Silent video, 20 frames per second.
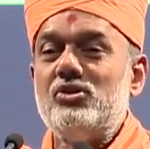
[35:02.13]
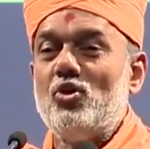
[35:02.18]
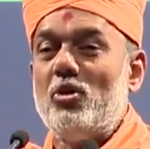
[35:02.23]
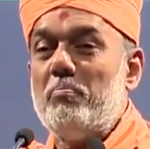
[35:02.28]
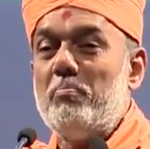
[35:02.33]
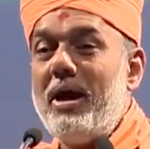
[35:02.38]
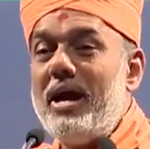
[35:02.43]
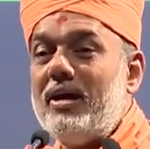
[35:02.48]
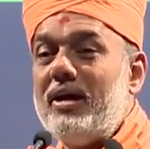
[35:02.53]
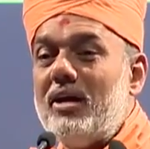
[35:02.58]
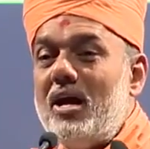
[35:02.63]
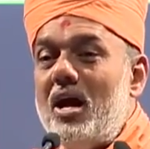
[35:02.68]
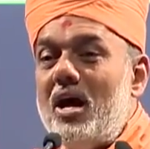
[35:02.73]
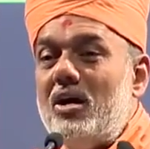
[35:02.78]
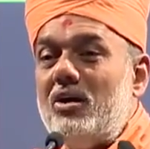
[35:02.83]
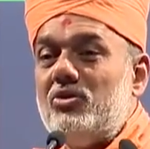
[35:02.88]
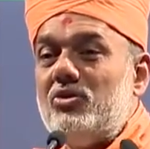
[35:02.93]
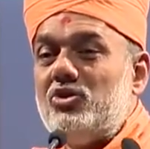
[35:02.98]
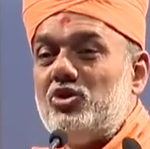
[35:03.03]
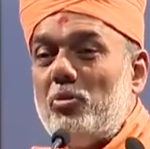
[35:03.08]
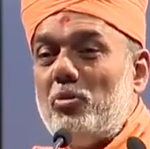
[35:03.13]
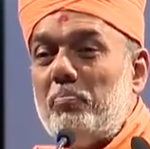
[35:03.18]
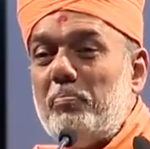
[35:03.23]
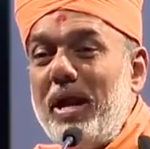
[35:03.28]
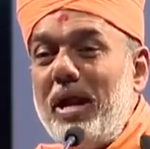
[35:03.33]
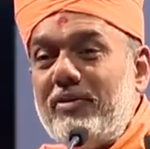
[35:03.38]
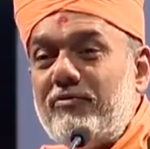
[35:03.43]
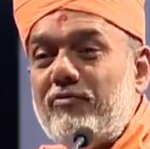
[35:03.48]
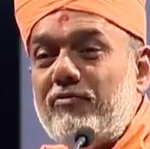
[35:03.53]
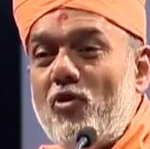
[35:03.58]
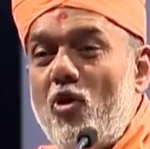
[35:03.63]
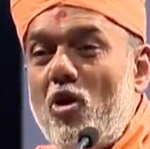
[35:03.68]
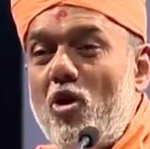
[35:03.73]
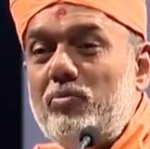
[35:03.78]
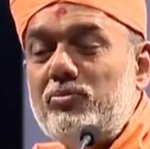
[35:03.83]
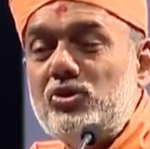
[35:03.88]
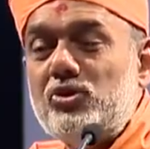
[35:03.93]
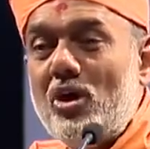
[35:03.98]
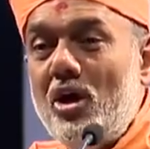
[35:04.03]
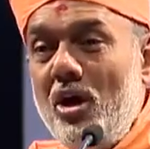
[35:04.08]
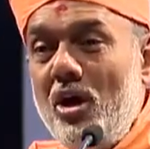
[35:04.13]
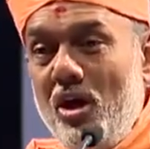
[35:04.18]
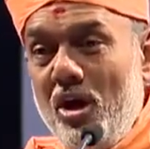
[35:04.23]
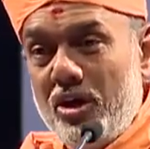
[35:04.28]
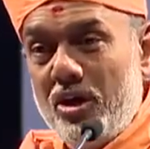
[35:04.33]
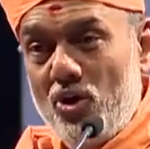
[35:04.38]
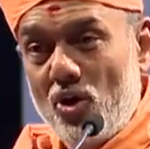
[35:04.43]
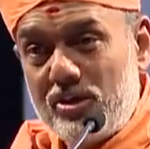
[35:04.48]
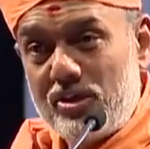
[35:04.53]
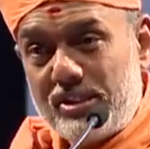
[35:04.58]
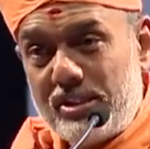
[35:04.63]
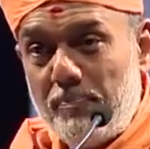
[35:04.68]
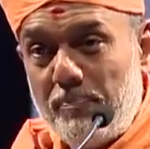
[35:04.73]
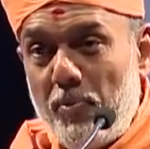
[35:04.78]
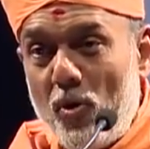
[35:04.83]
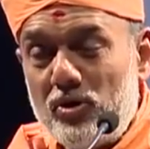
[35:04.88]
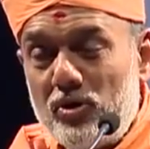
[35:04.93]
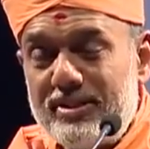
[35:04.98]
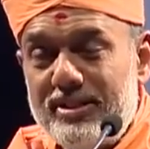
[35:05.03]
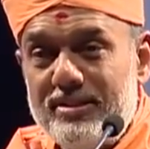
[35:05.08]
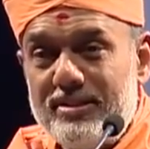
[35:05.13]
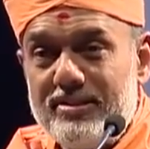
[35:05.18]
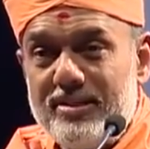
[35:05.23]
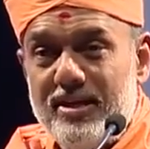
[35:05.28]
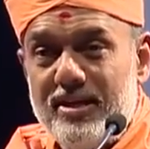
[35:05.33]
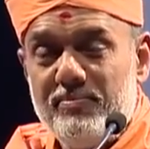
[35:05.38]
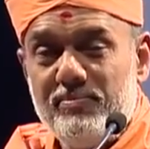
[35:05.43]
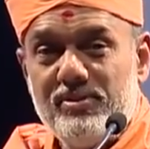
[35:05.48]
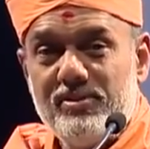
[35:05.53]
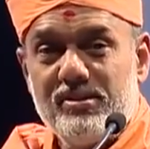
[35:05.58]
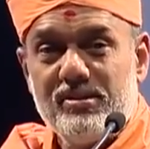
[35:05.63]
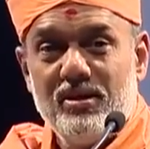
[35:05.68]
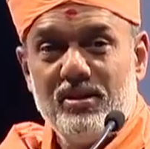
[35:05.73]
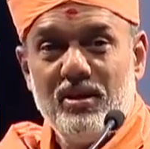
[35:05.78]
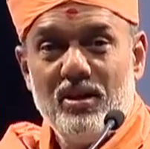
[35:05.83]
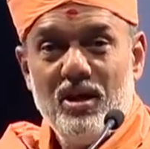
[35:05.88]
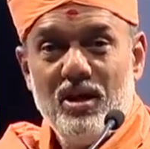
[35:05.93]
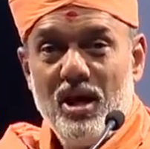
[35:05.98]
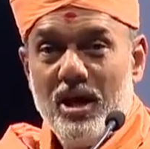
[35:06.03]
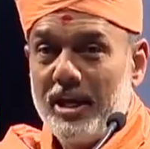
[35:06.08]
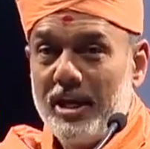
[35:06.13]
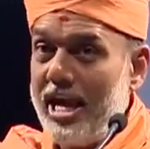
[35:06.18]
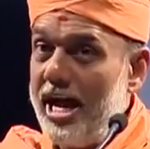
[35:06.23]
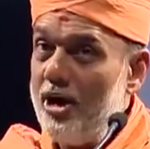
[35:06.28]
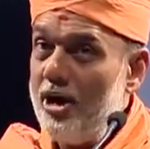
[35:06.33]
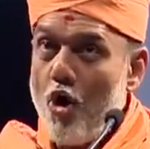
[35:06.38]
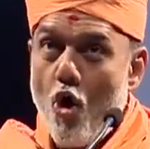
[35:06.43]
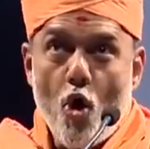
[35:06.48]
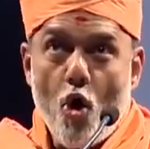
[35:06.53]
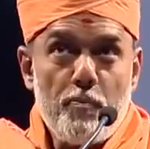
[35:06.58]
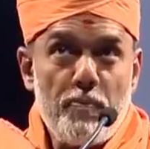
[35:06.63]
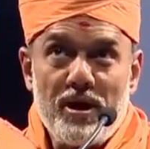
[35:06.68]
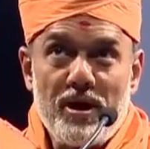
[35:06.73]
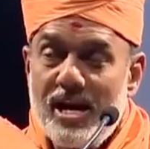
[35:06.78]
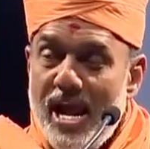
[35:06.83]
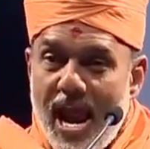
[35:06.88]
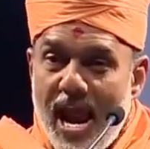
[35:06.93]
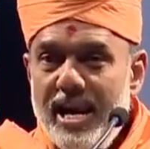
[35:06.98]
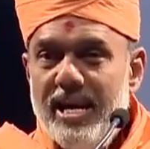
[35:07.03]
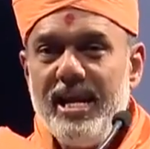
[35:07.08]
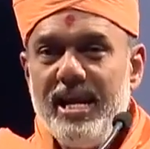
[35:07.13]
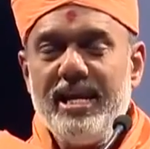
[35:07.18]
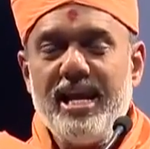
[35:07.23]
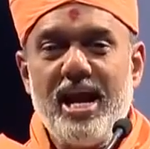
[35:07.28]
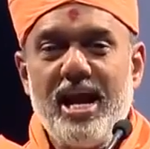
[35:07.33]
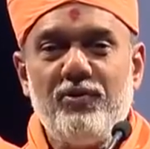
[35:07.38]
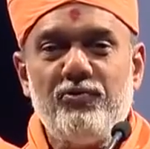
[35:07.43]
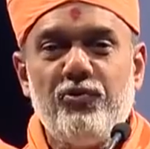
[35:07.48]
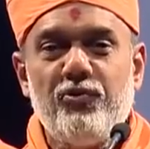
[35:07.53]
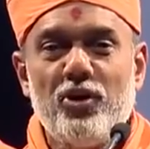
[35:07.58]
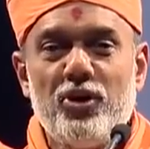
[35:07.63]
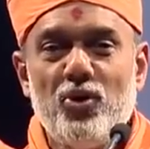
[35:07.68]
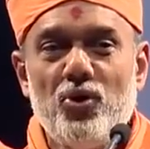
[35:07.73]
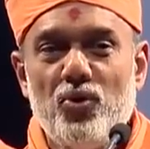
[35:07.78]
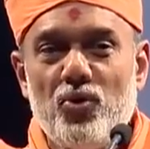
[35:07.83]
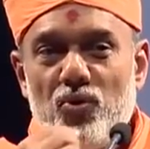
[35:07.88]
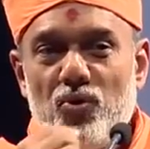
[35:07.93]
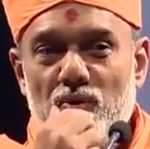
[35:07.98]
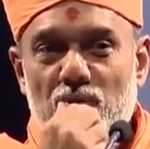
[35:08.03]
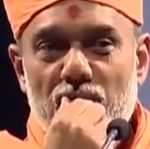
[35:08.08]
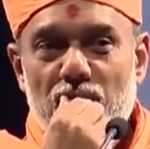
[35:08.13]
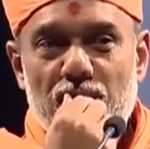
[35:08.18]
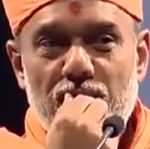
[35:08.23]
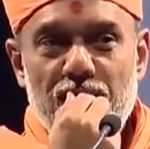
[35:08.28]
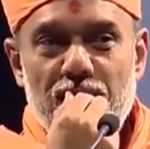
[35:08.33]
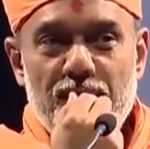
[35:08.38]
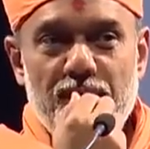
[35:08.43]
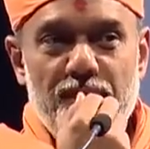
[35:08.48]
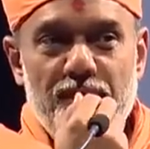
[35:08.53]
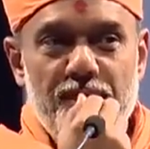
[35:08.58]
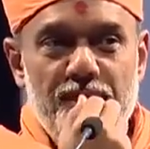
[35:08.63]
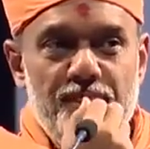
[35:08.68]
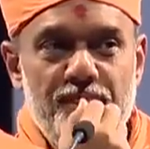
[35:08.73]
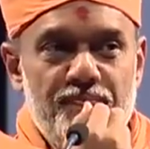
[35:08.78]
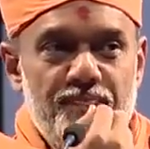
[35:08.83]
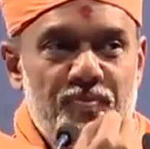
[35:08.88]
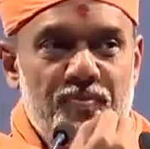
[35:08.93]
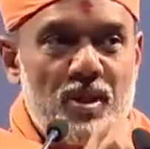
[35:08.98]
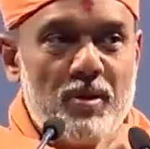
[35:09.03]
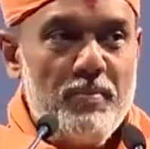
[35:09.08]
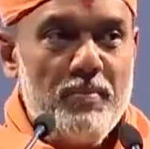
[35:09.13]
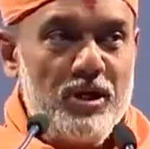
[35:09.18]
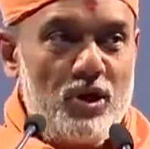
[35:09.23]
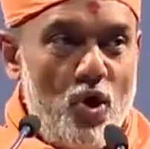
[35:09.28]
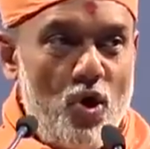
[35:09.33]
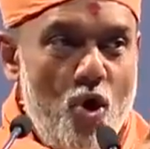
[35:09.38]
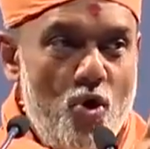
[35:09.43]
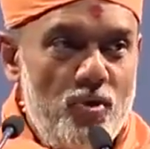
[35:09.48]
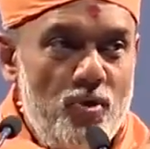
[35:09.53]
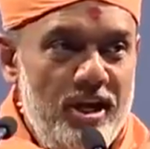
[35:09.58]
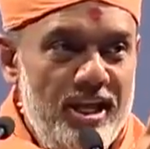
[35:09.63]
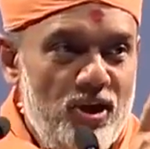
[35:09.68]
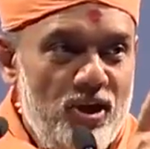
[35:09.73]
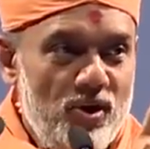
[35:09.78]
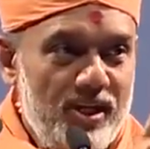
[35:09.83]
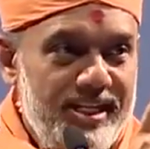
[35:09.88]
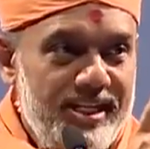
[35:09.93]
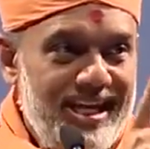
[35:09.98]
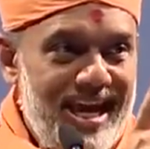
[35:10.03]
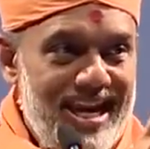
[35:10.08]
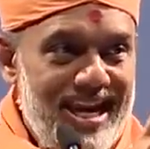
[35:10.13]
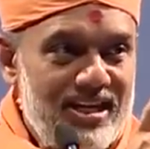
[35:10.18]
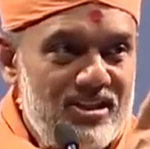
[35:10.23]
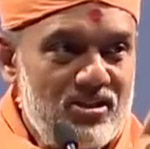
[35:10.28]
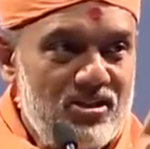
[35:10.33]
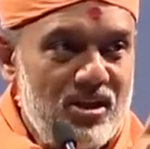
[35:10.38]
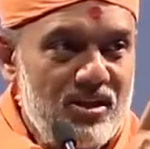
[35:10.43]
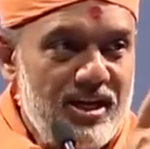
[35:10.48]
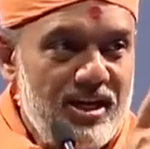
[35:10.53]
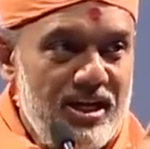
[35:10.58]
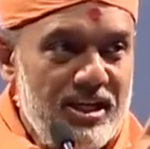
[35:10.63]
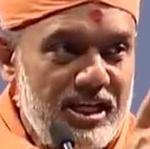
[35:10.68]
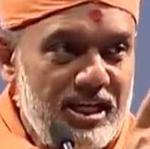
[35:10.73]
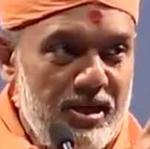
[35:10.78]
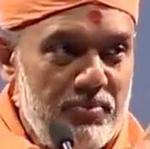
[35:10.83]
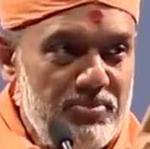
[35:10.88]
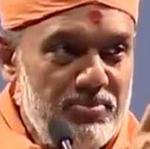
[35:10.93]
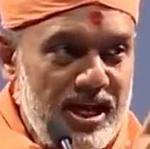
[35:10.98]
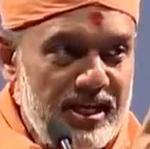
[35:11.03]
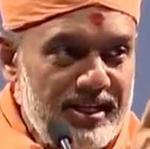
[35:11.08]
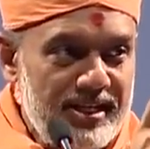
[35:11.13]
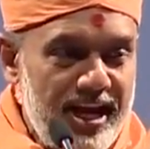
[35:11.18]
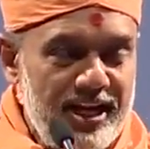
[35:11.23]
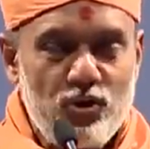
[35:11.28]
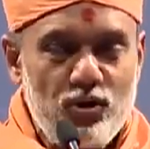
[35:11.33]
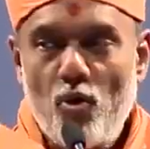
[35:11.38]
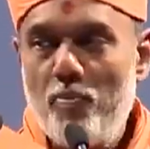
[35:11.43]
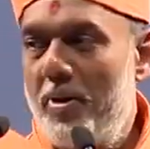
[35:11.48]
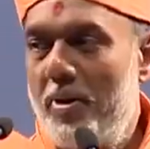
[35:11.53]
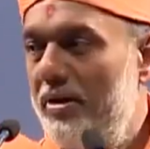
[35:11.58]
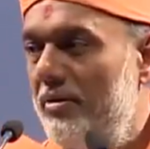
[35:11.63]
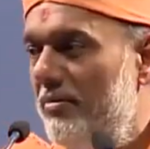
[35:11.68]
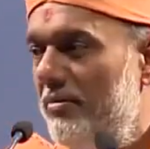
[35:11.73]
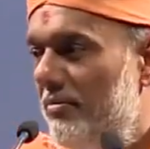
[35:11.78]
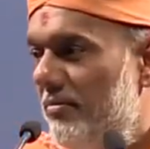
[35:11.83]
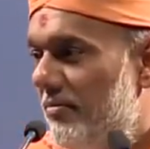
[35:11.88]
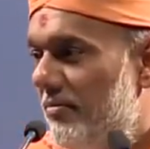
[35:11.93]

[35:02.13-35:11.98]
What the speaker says: your backgrounds, your platforms, your support systems can open any gate for you. But only your character can keep that gate open.